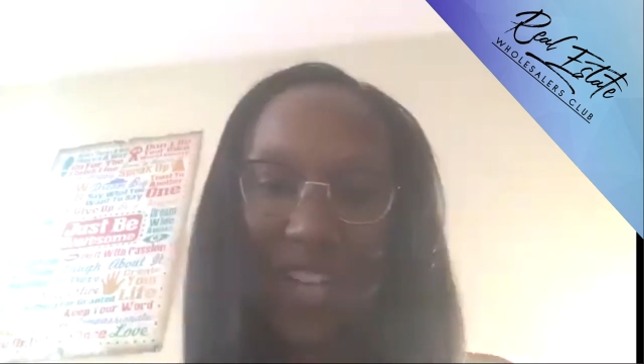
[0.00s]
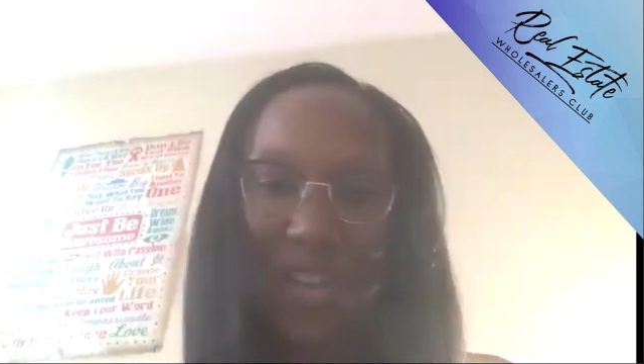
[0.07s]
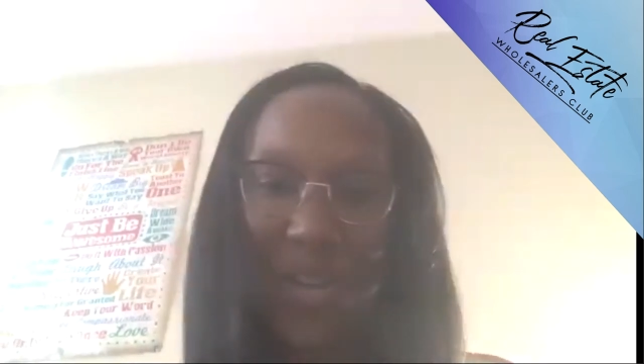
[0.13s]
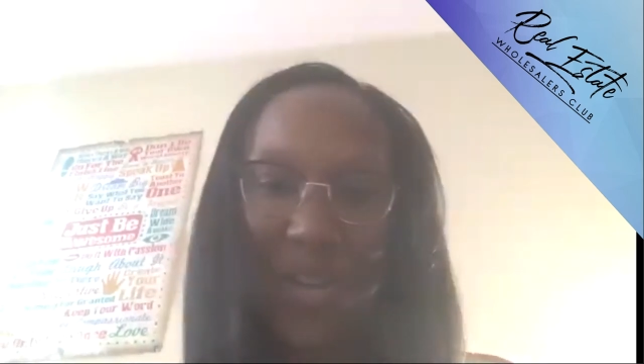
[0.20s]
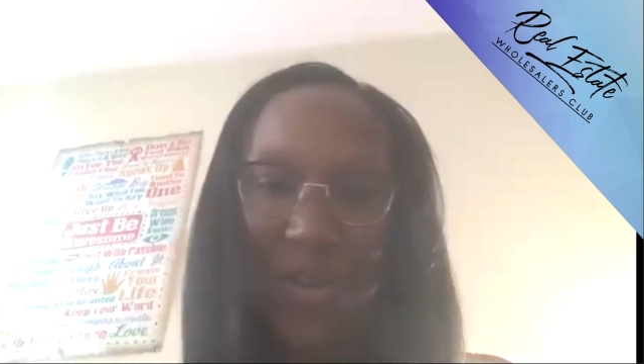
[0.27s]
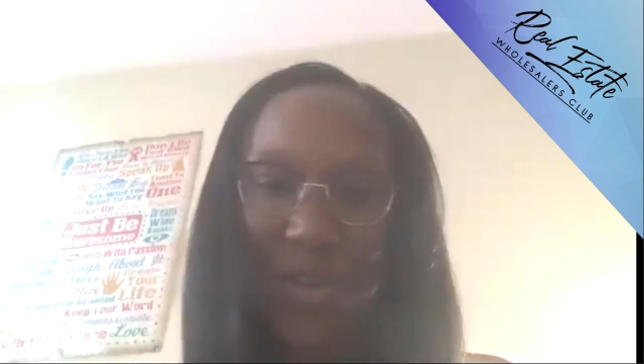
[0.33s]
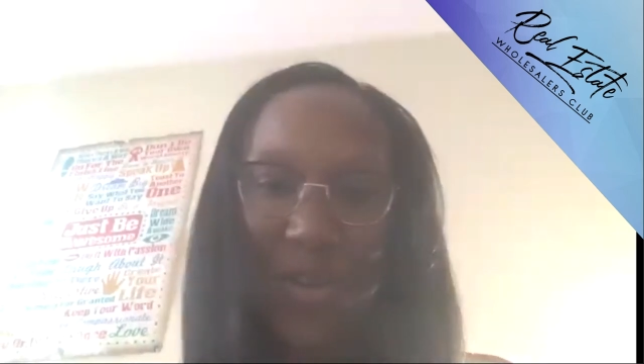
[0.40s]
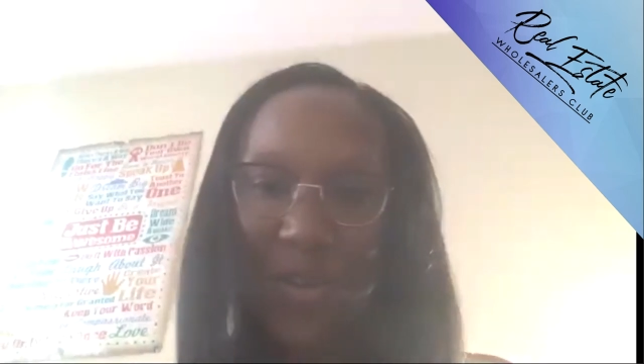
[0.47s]

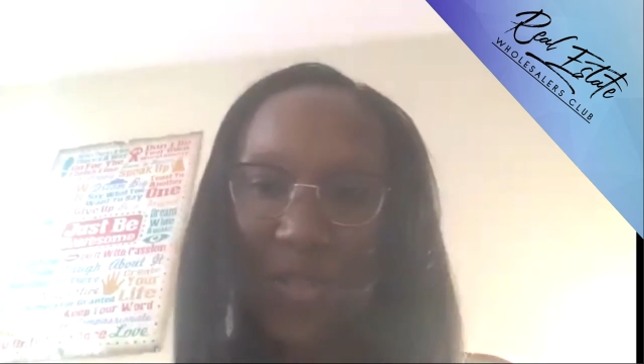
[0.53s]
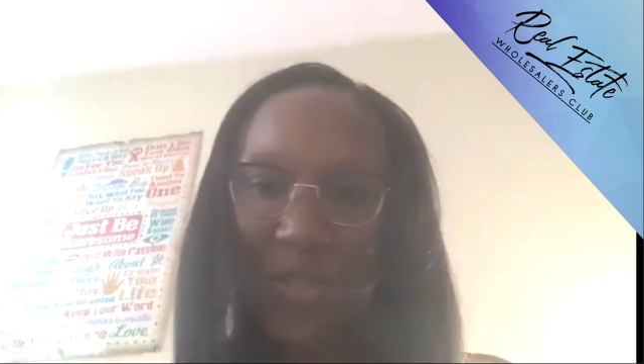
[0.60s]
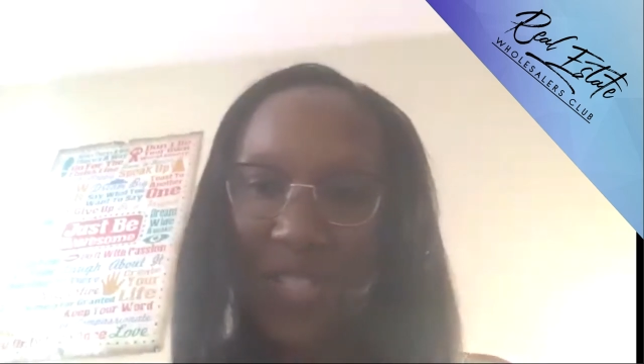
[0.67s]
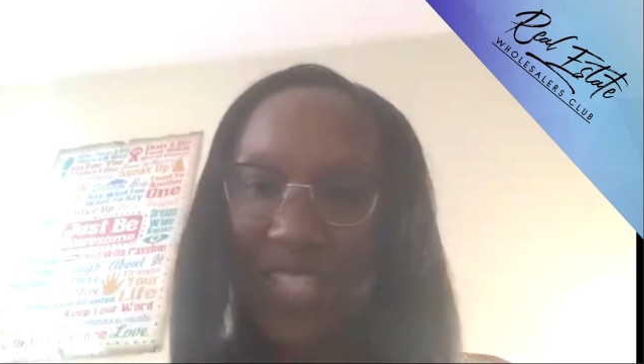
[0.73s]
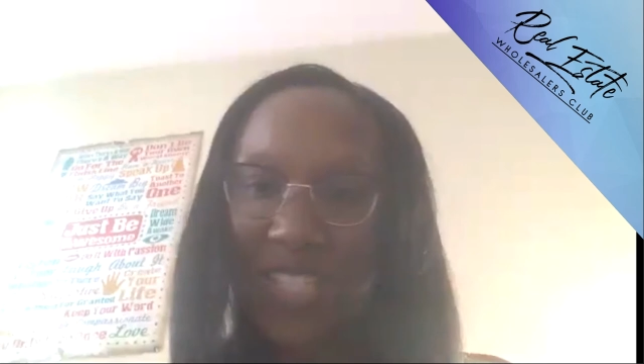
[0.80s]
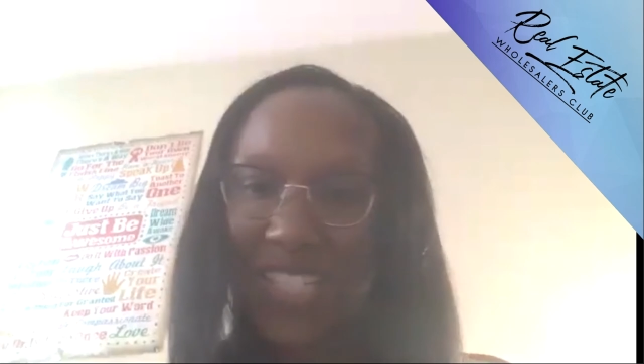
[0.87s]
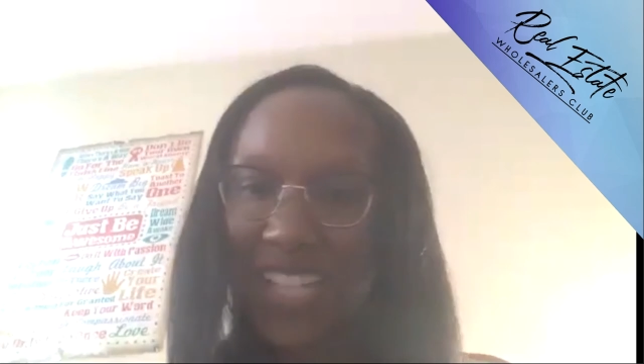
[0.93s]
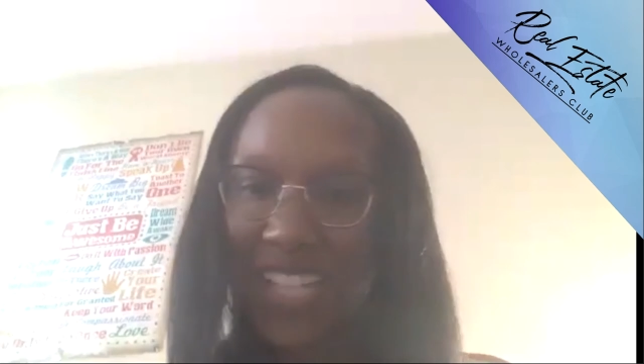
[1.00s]
they kept
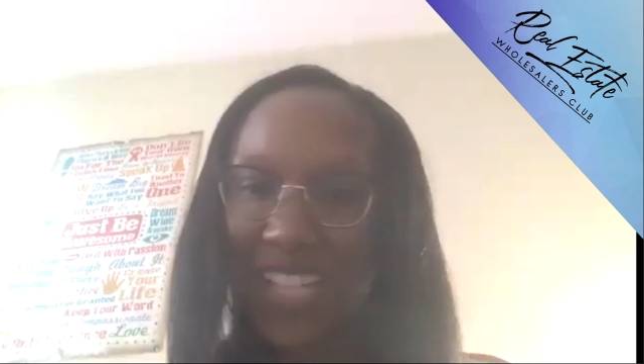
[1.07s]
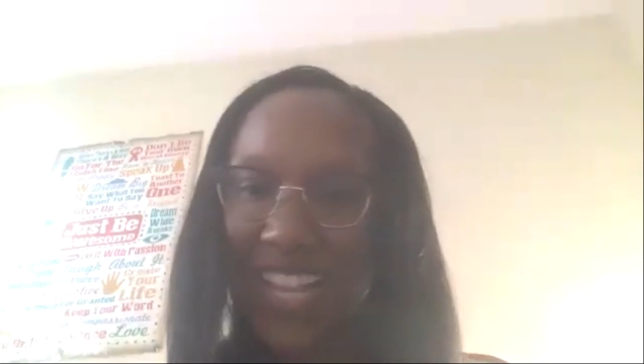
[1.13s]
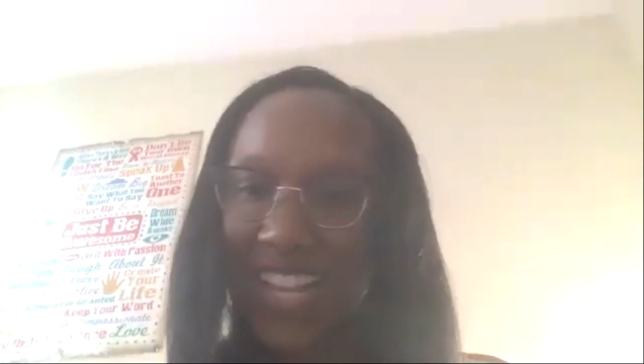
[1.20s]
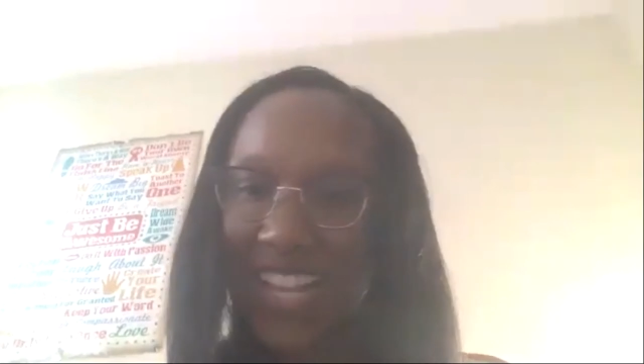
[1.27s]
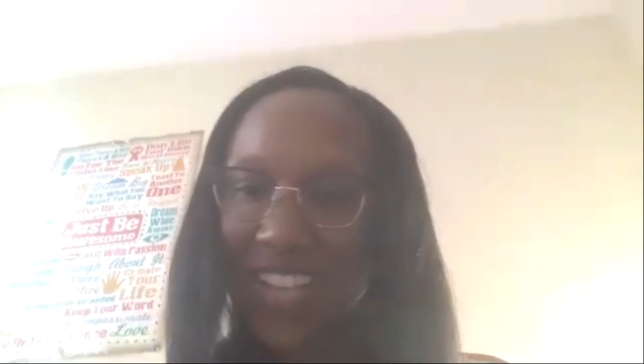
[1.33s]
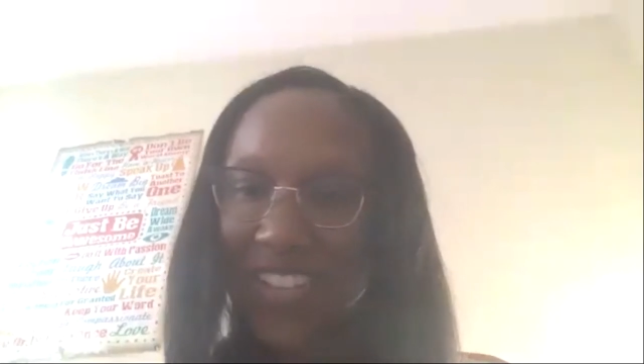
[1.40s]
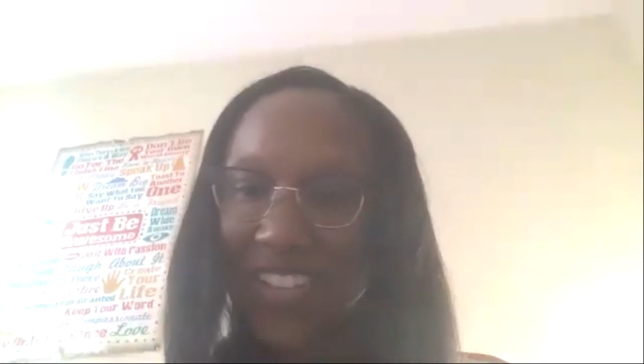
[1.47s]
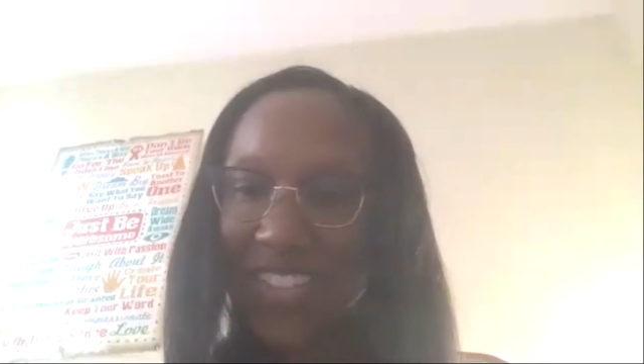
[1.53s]
trying to hold
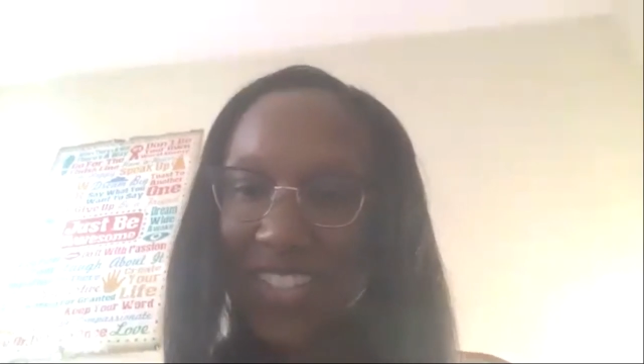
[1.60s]
on to